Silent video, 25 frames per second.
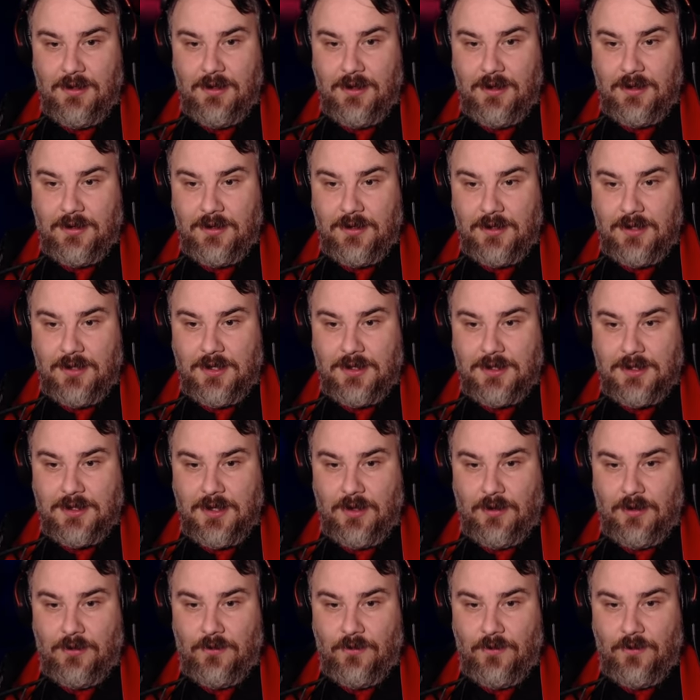I'm going to
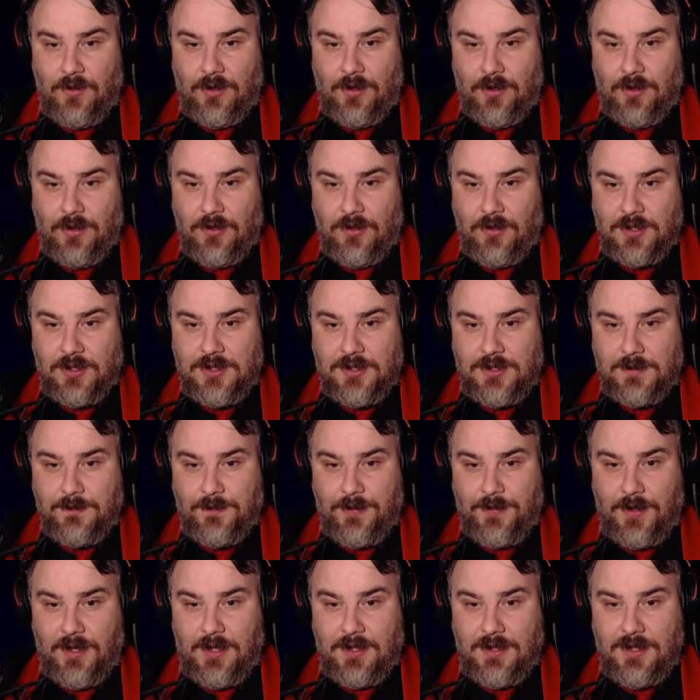go run across
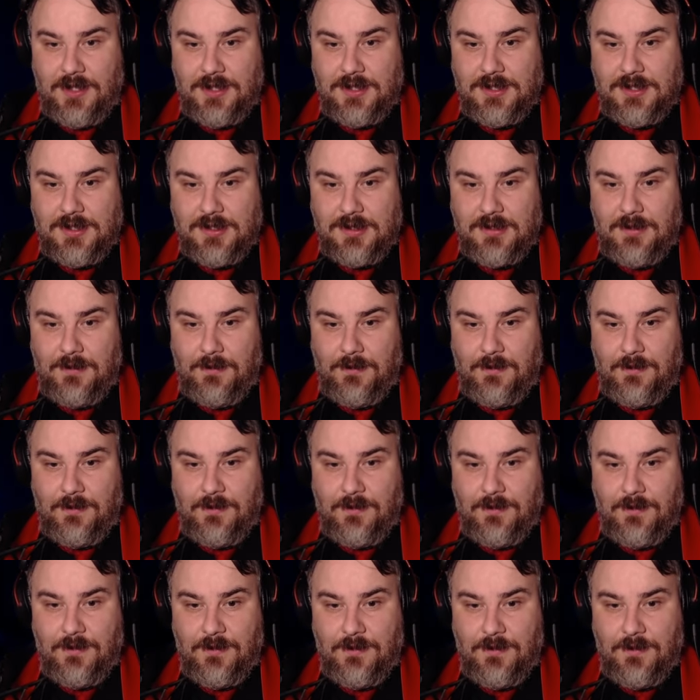by this
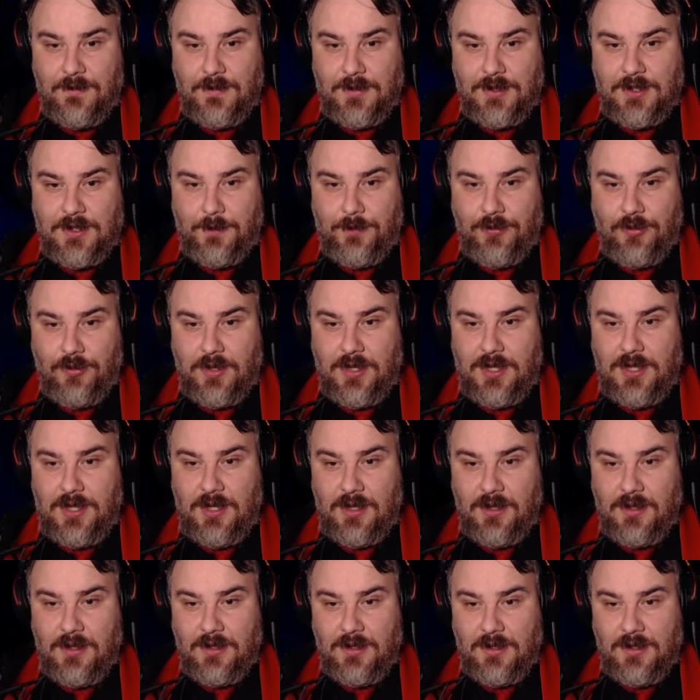
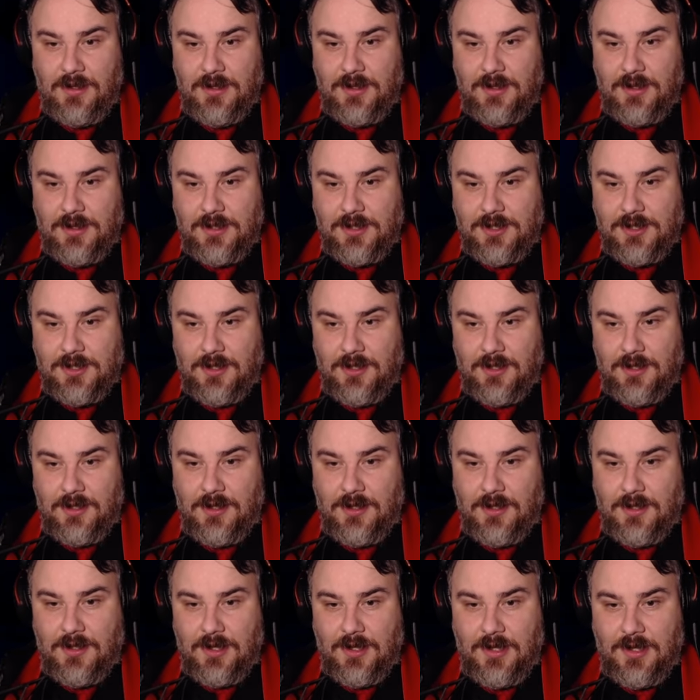debris and turn
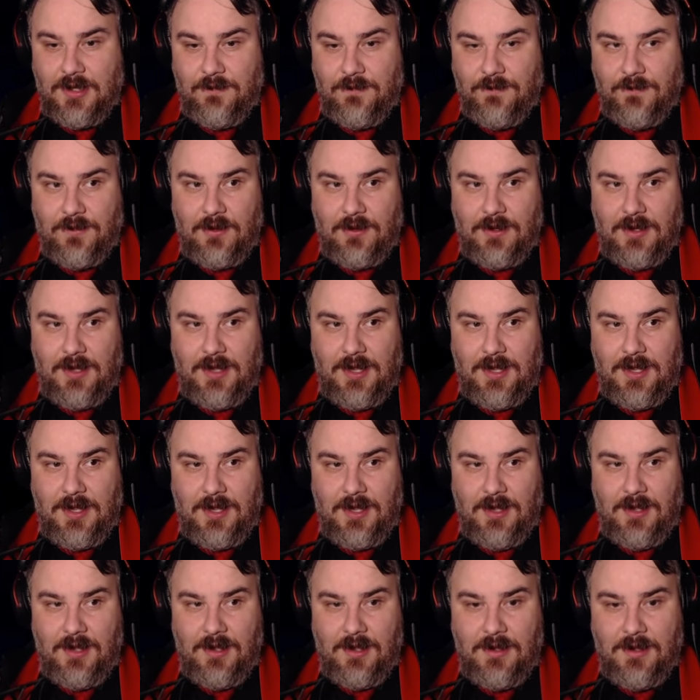the lever on here.